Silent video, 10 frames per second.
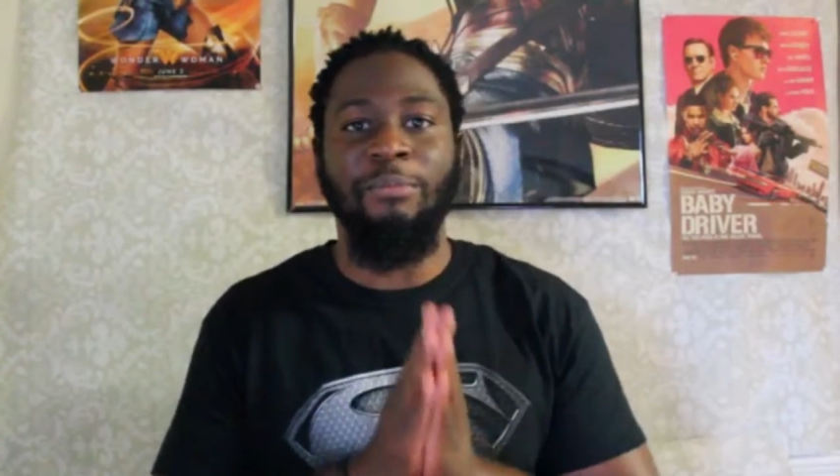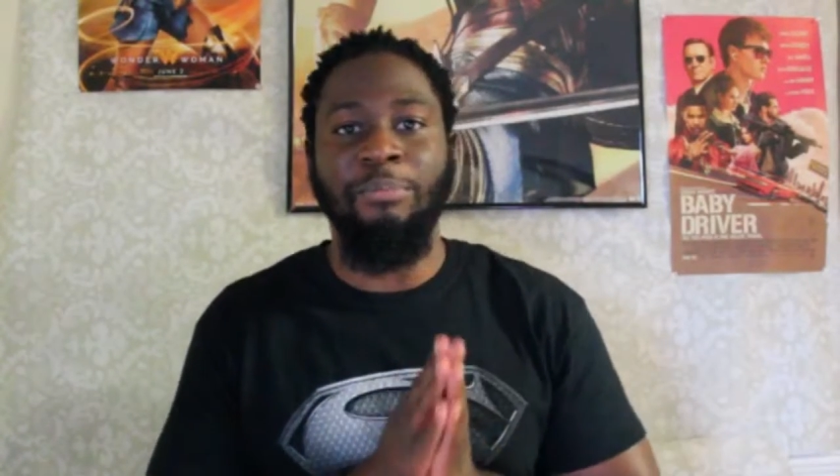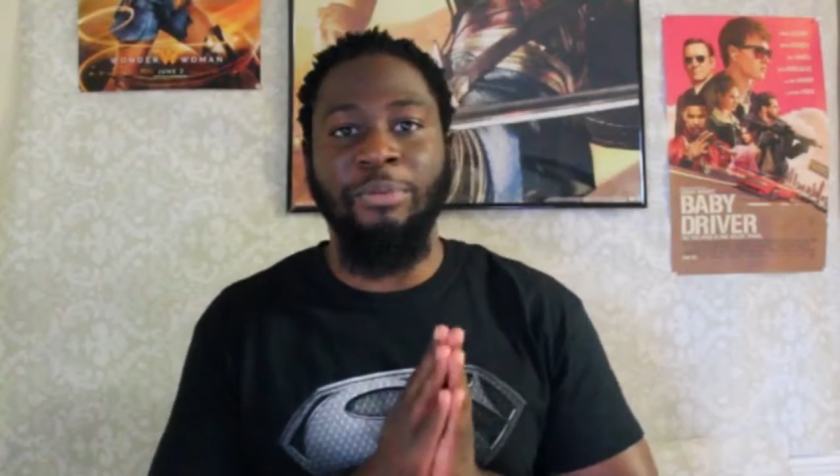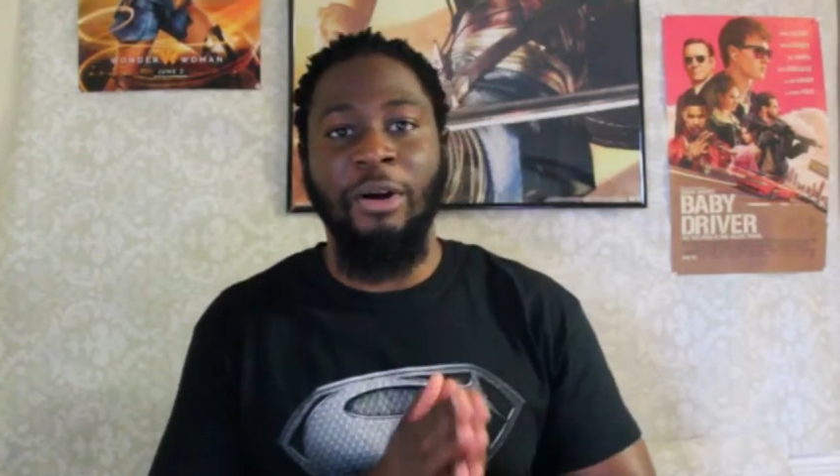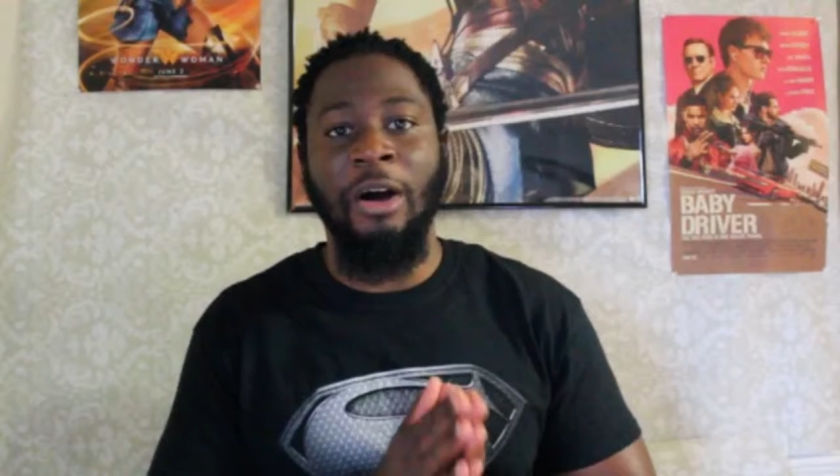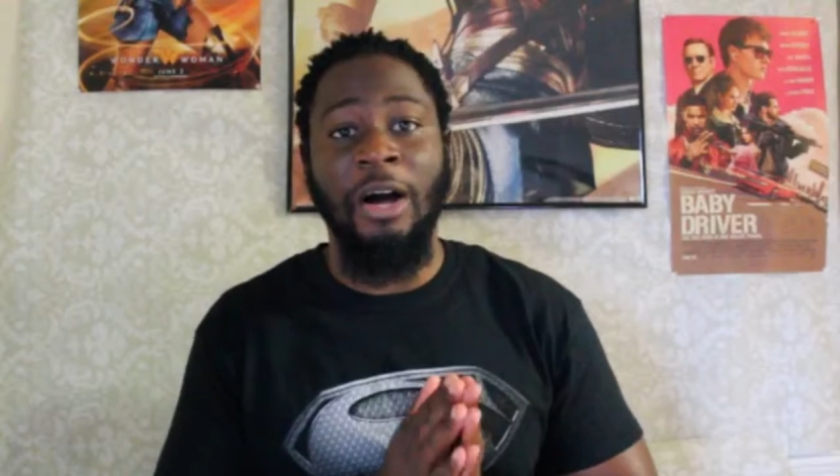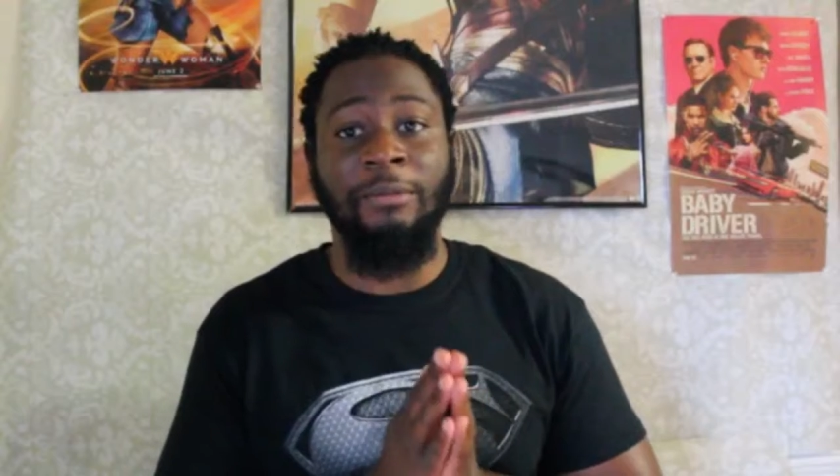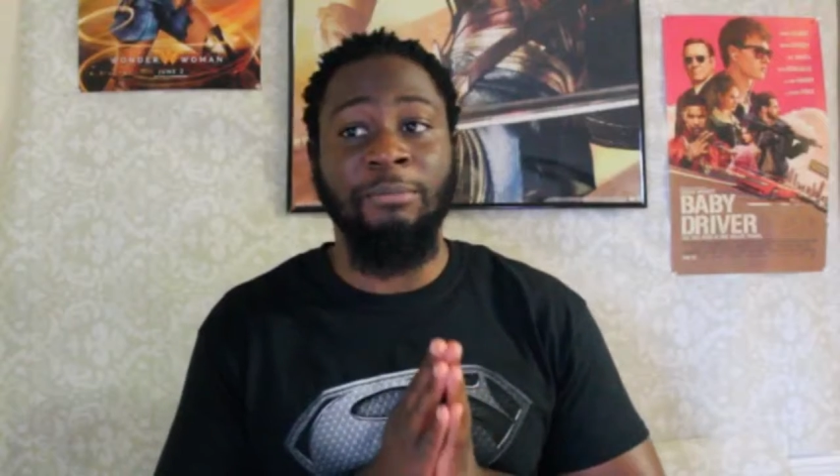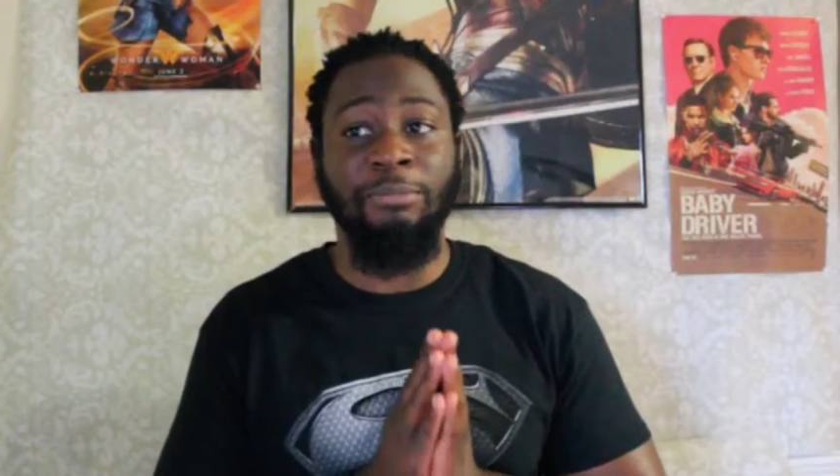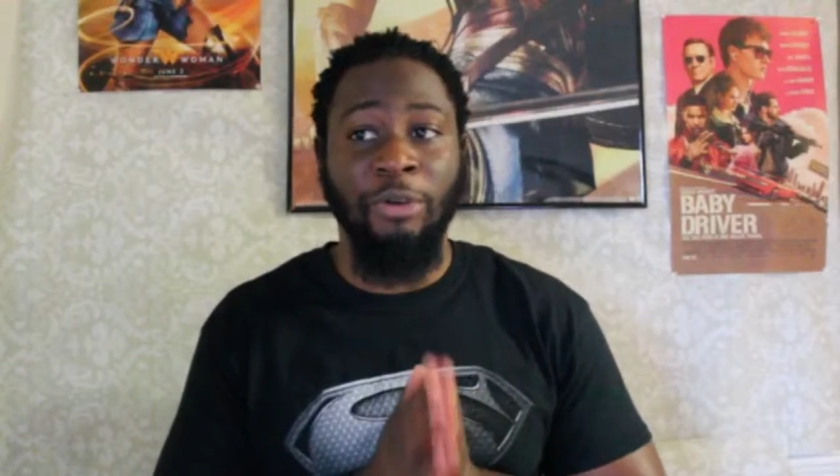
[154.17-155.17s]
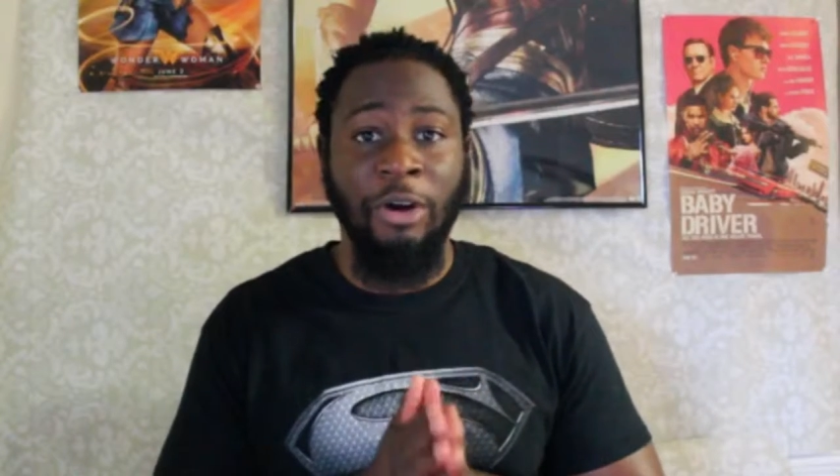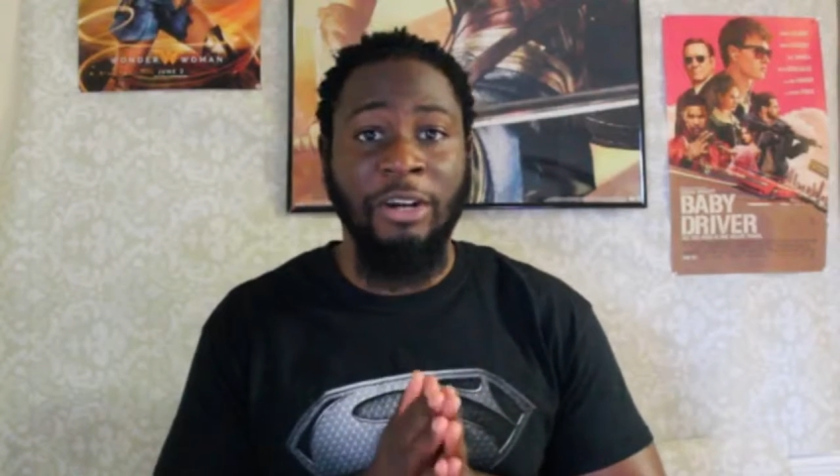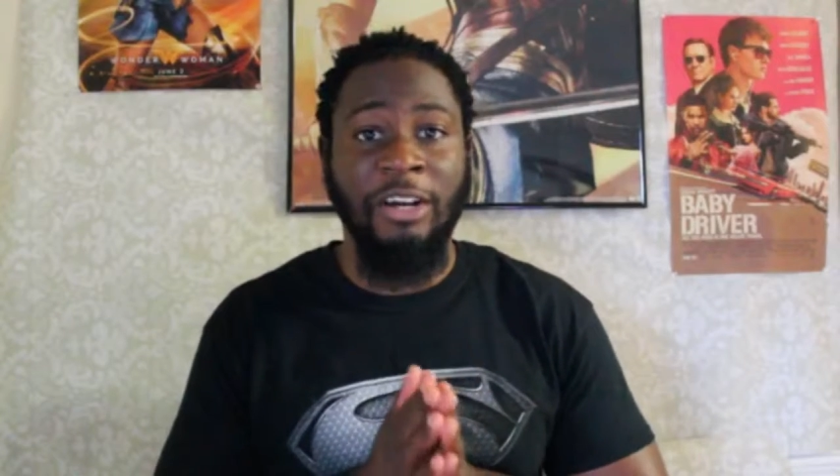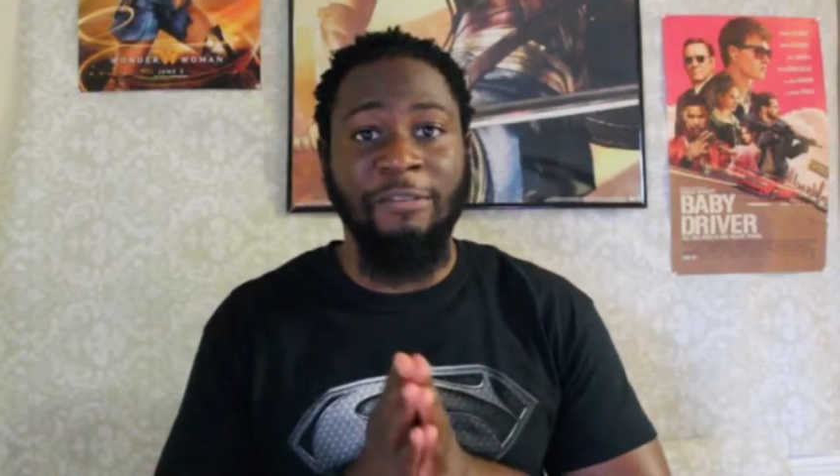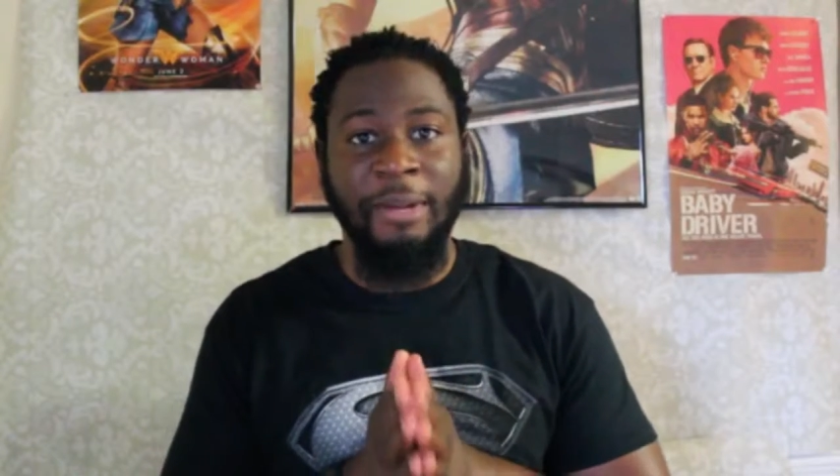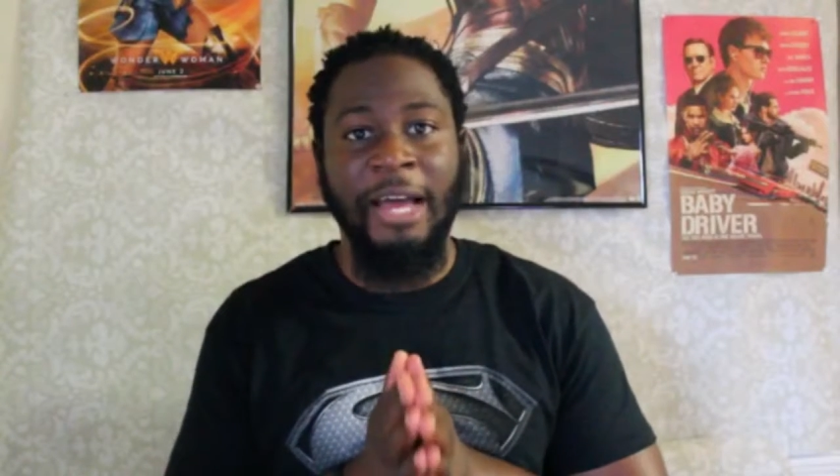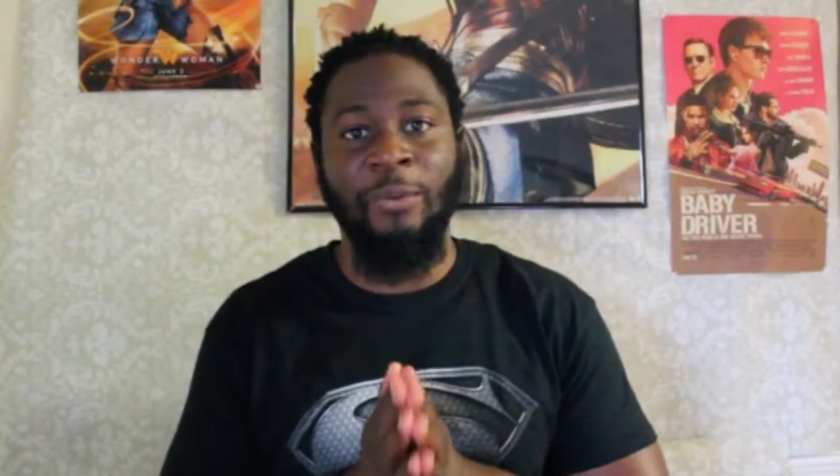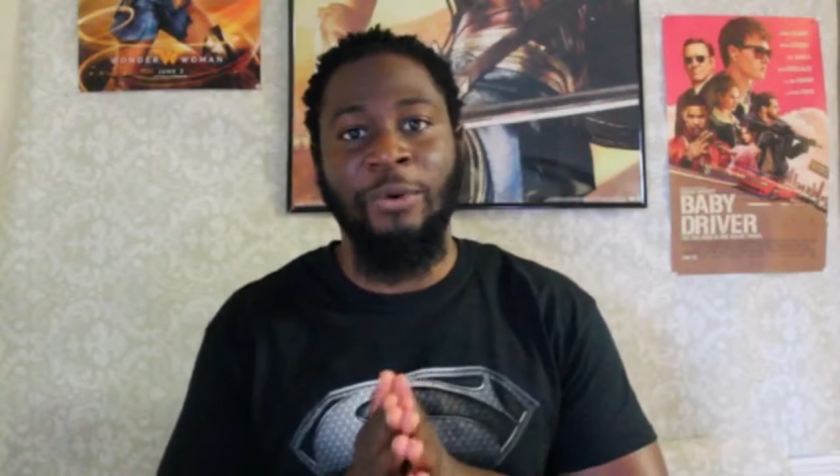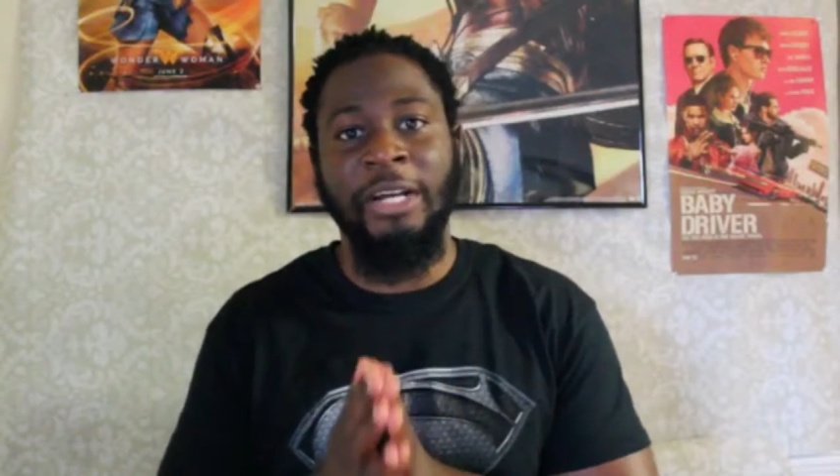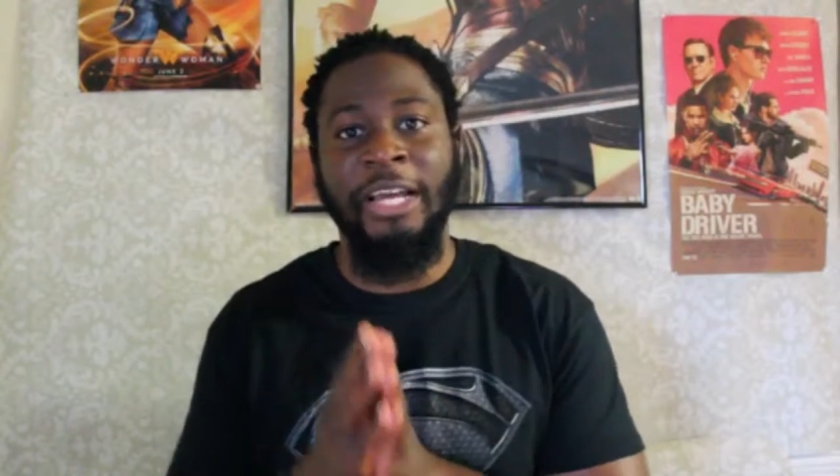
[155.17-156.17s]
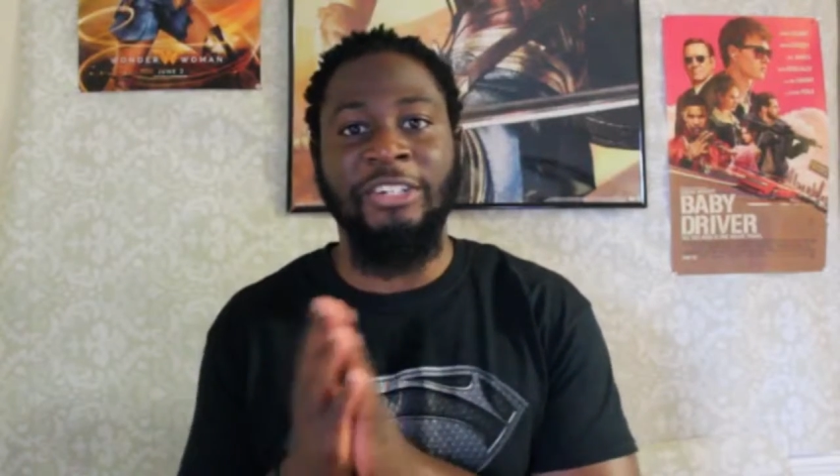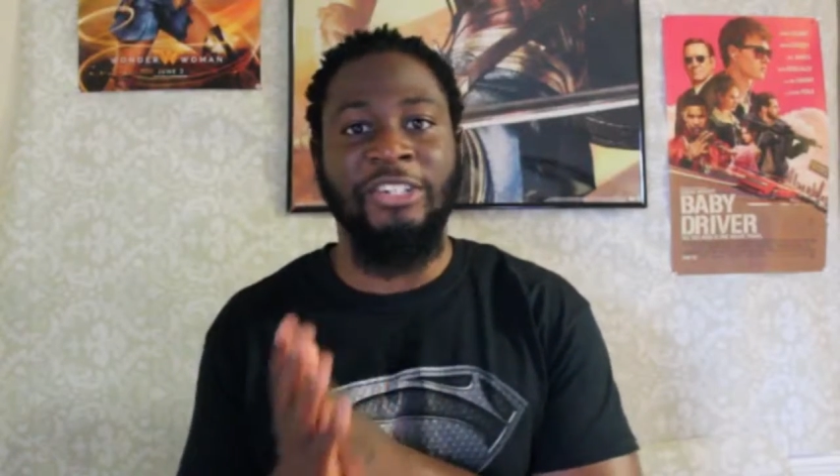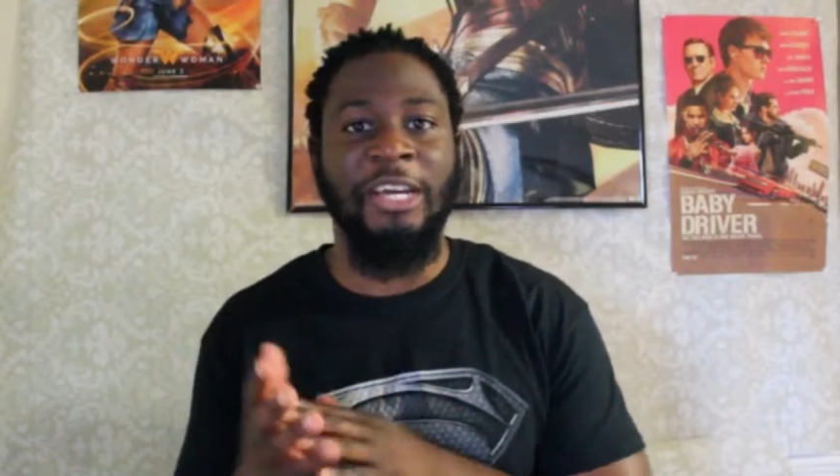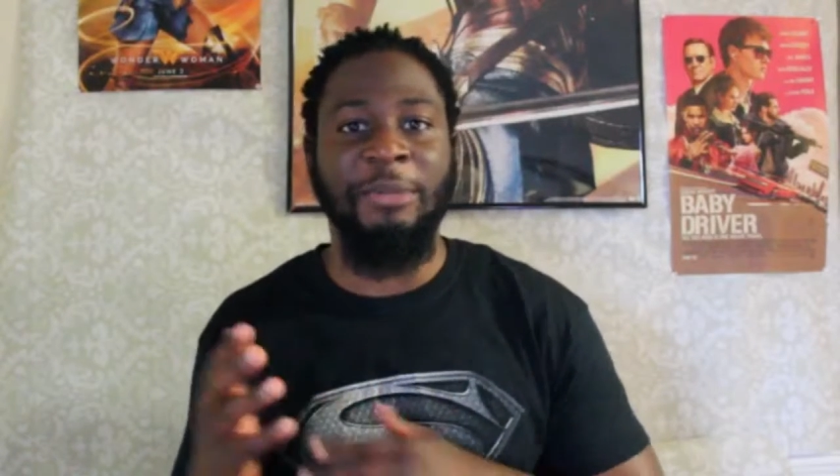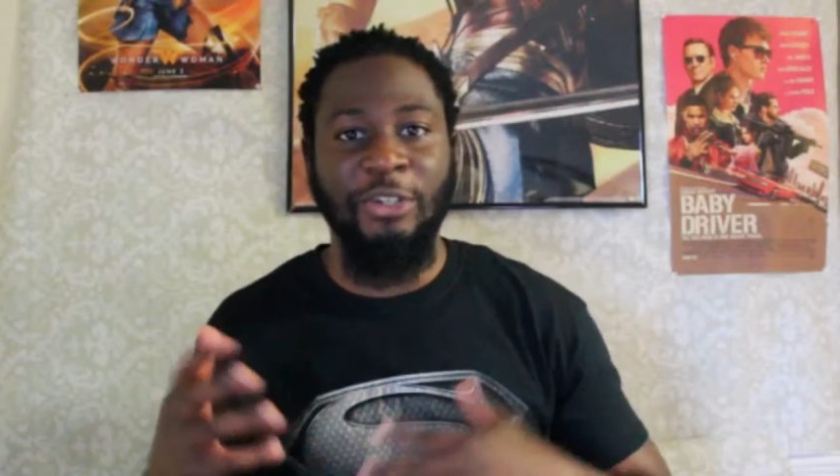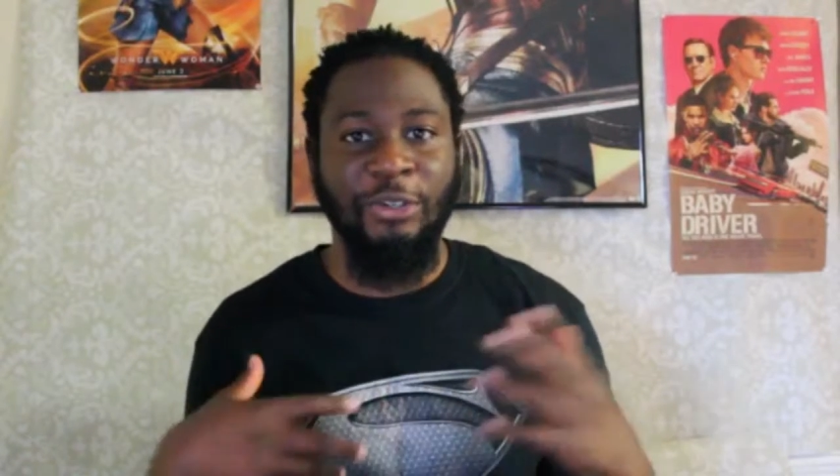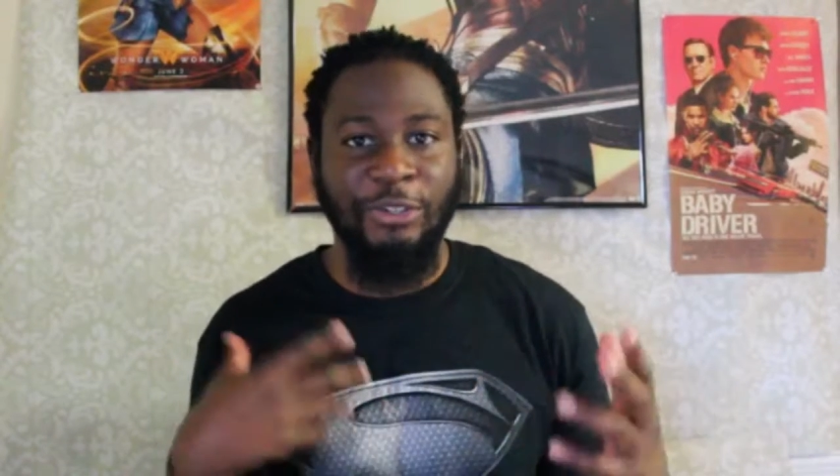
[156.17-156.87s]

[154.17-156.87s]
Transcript: Bronn of Blackwater and Jamie,